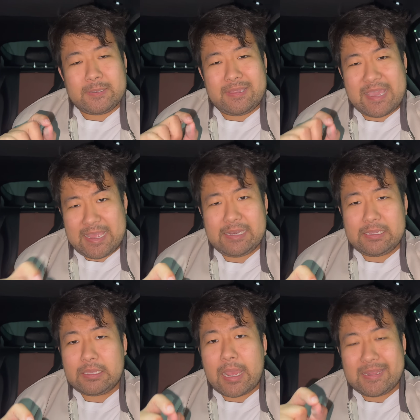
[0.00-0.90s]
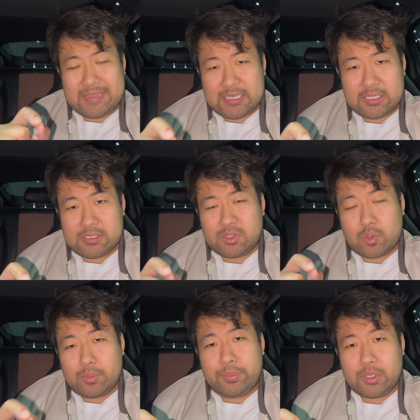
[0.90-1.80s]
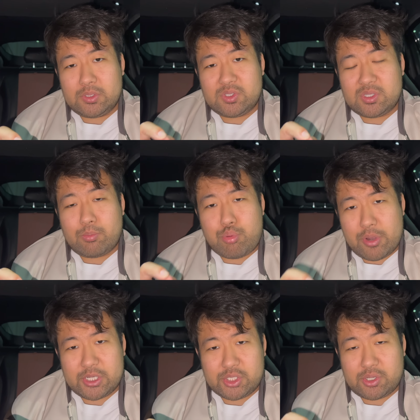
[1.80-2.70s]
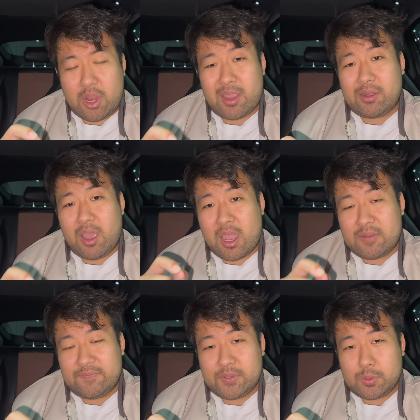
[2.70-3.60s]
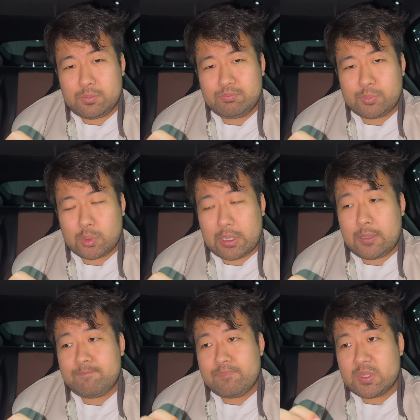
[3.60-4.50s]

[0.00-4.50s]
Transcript: That, I think, is going to put some pressure on ONVO, okay?